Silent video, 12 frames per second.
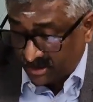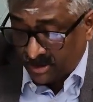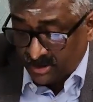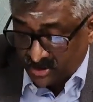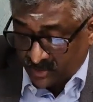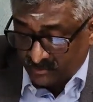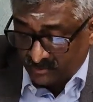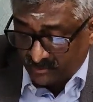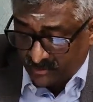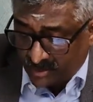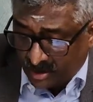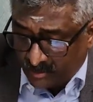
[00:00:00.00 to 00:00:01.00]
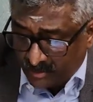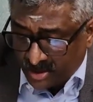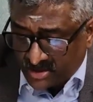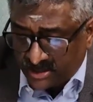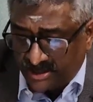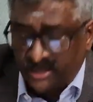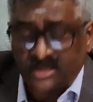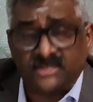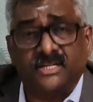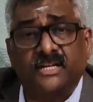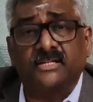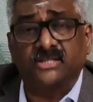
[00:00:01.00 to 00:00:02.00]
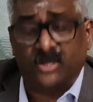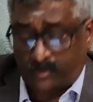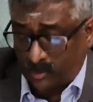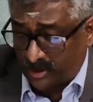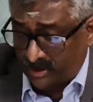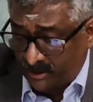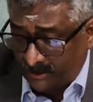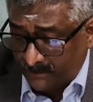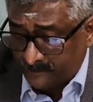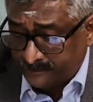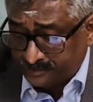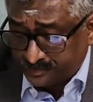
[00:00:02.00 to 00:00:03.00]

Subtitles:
So obviously it has taken support at the